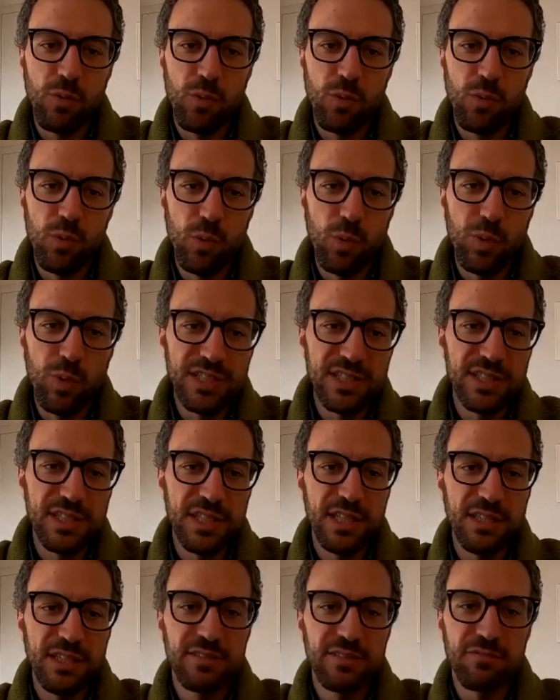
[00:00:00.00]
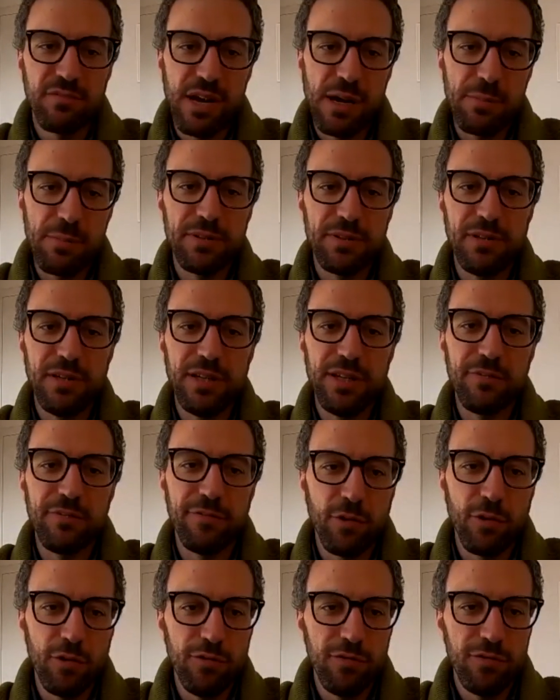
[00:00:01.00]
see it rapidly
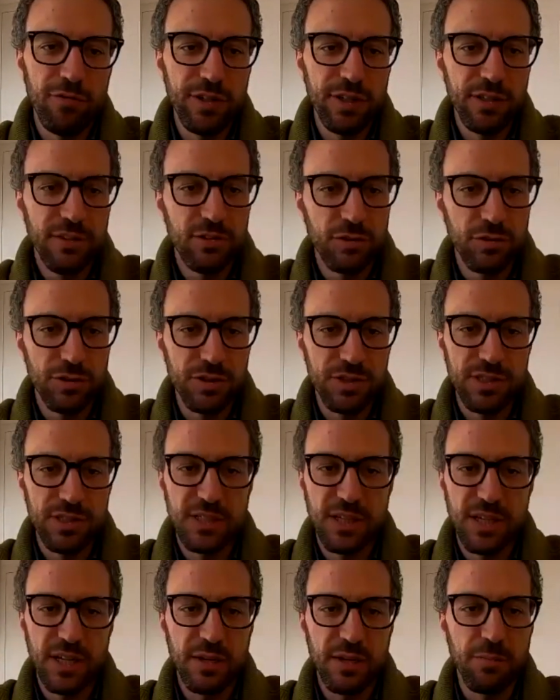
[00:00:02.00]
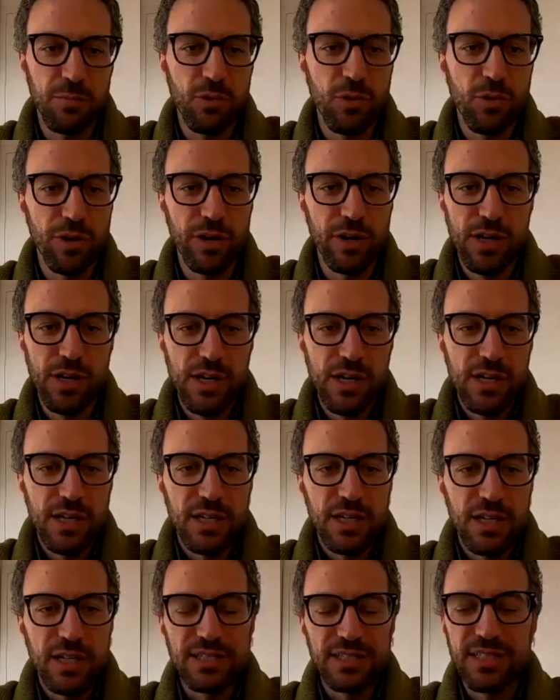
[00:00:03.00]
evolving towards a more
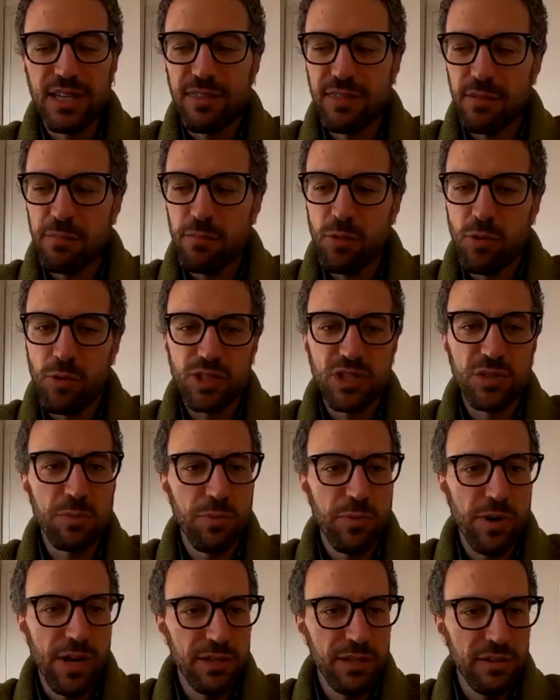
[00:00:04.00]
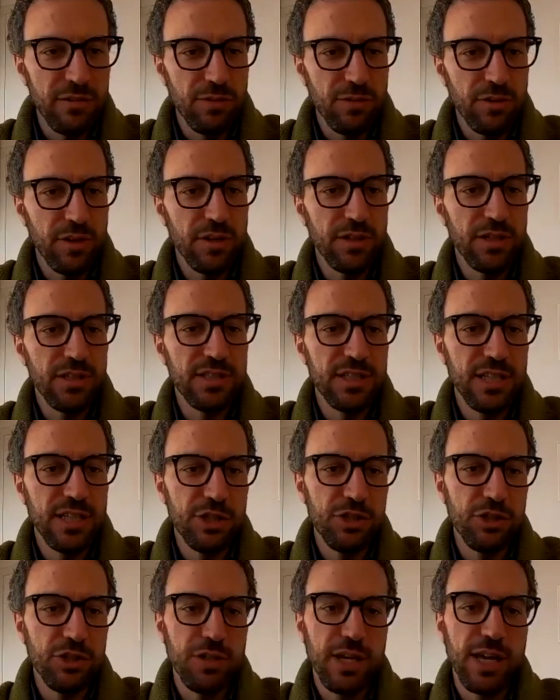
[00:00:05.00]
something more spread into
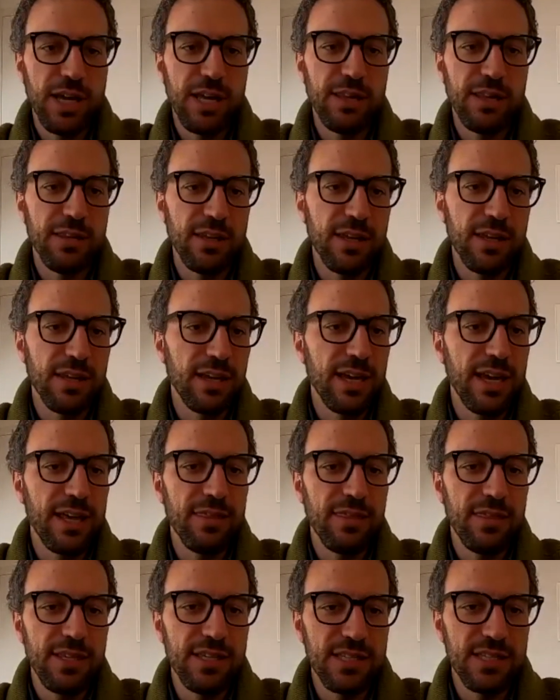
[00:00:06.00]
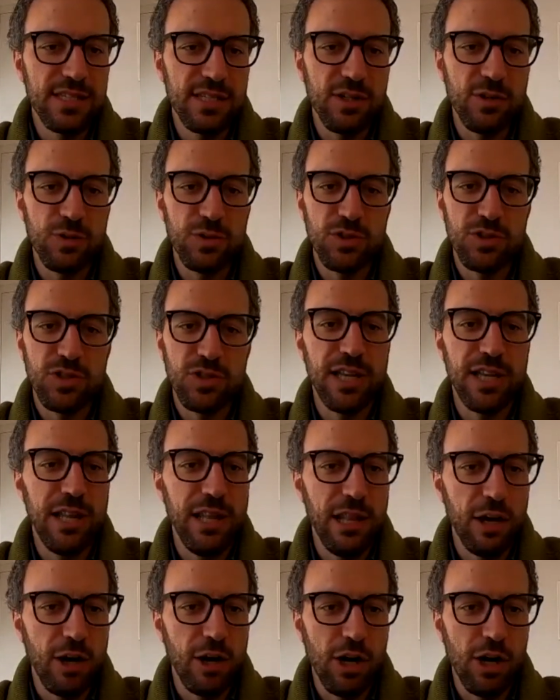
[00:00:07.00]
organization. And again, this goes a
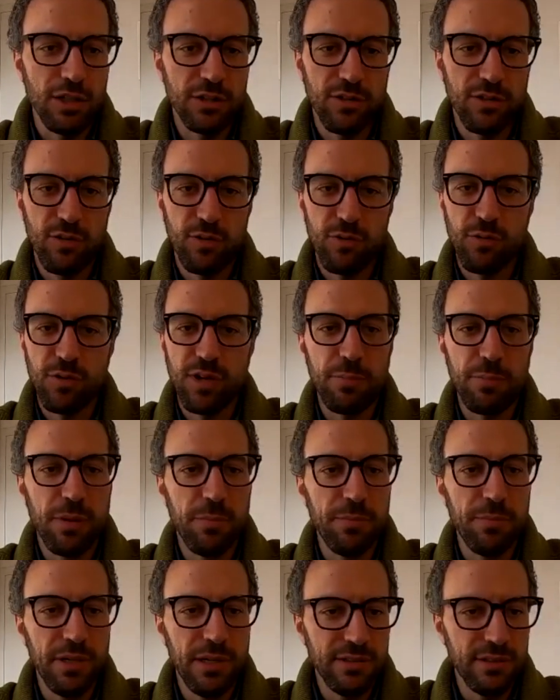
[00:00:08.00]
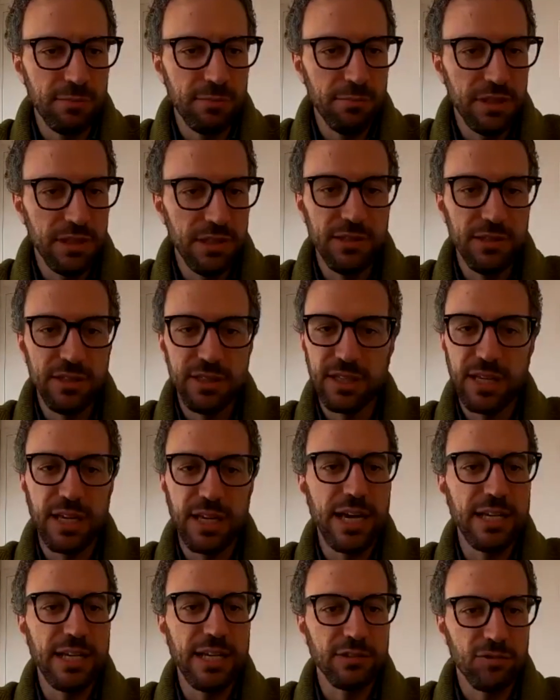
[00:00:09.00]
lot through capability building
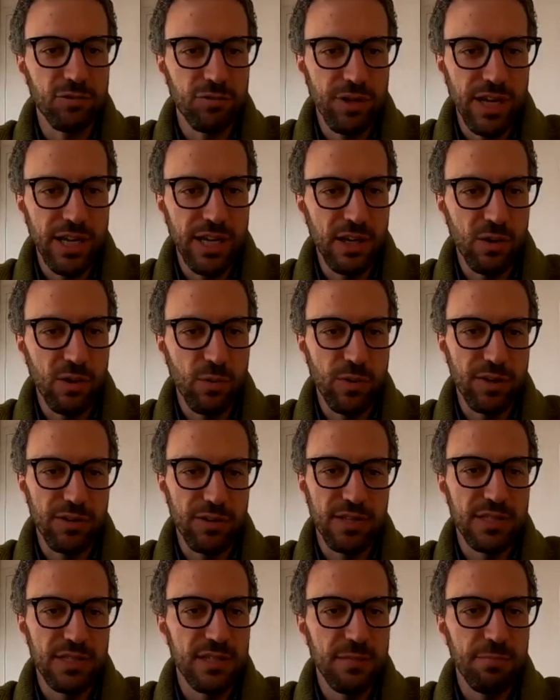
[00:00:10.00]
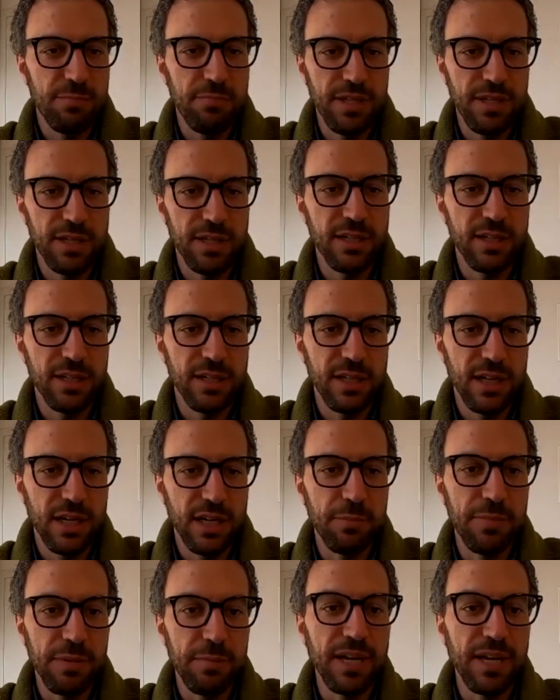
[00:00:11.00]
and training, where there's a
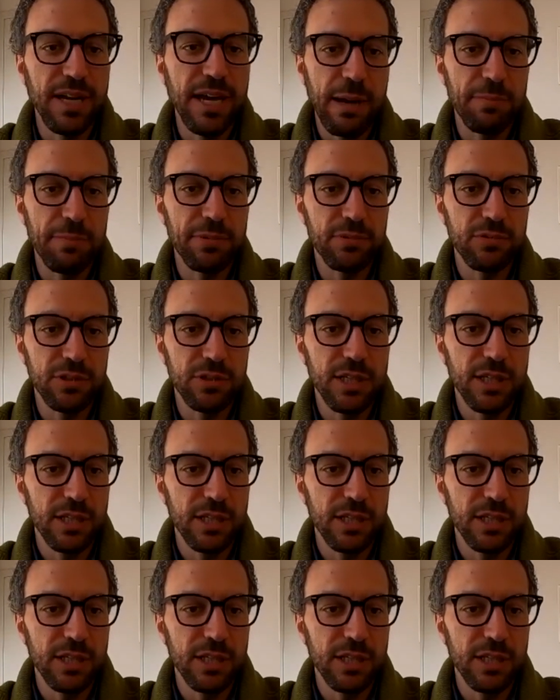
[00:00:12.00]
big gap today.